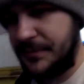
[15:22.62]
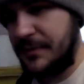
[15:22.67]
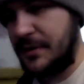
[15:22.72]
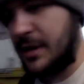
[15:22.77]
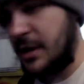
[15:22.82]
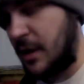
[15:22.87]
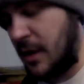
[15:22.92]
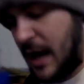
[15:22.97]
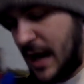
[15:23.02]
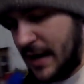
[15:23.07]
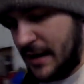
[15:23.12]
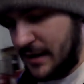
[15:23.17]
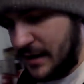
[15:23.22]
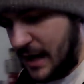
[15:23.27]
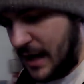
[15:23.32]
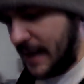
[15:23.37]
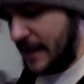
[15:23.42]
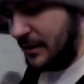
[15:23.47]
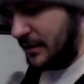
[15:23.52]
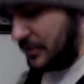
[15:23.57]
you know, I,
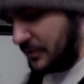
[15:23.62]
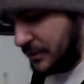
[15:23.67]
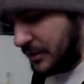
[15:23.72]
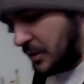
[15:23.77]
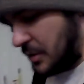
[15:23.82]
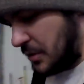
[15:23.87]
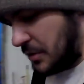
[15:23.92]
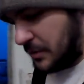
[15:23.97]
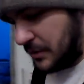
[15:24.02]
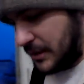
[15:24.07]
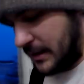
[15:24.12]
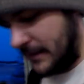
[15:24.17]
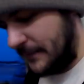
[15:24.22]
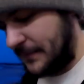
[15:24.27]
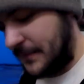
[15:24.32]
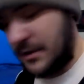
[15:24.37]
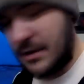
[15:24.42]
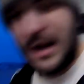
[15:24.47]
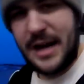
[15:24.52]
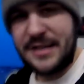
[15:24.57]
I don't know
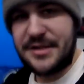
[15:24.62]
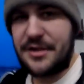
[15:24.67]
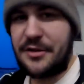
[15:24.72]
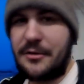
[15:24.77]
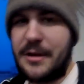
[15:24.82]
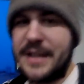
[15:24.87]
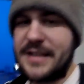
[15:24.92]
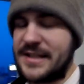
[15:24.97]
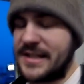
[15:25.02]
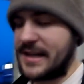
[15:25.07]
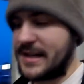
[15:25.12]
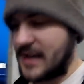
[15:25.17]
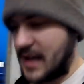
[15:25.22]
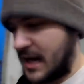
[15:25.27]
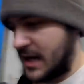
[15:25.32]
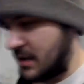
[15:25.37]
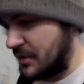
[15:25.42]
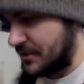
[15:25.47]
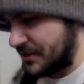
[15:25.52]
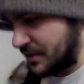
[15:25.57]
if you guys are racing
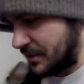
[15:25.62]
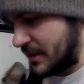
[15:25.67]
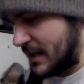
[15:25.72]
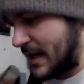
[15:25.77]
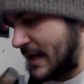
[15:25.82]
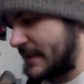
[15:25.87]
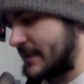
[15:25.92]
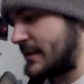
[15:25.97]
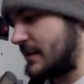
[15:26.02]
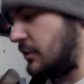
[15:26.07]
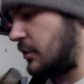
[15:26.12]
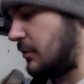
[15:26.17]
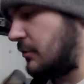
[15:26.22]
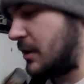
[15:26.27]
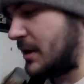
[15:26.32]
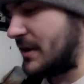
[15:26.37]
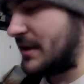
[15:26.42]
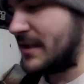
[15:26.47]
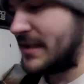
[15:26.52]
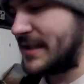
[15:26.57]
dynos or not, or
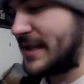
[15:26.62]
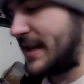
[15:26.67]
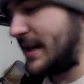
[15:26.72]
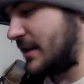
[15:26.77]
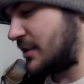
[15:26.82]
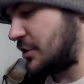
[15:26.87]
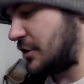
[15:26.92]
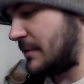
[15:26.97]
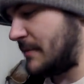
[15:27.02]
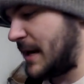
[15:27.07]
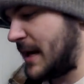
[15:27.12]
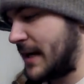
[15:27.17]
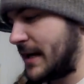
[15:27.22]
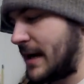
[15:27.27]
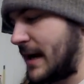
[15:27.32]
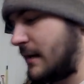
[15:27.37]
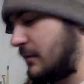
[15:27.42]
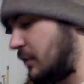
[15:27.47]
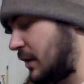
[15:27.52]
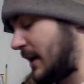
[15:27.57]
what this thing should make
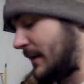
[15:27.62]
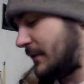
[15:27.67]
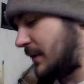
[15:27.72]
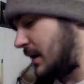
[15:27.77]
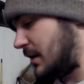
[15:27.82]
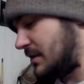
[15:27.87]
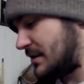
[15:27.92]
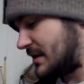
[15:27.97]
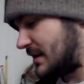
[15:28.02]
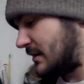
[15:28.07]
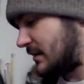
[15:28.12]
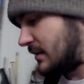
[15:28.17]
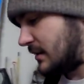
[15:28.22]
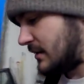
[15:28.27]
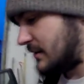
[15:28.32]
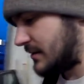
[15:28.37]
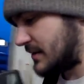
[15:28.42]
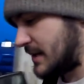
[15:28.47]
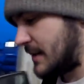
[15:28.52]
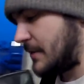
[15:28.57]
on whatever else,
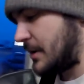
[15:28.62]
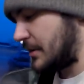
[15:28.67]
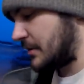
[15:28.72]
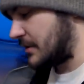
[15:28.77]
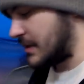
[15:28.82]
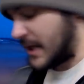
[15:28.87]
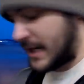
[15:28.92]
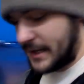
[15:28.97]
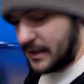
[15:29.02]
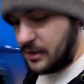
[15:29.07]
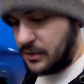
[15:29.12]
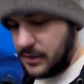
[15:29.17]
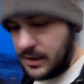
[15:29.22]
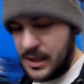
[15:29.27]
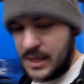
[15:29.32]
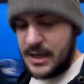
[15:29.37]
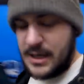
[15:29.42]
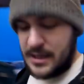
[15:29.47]
some other dyno.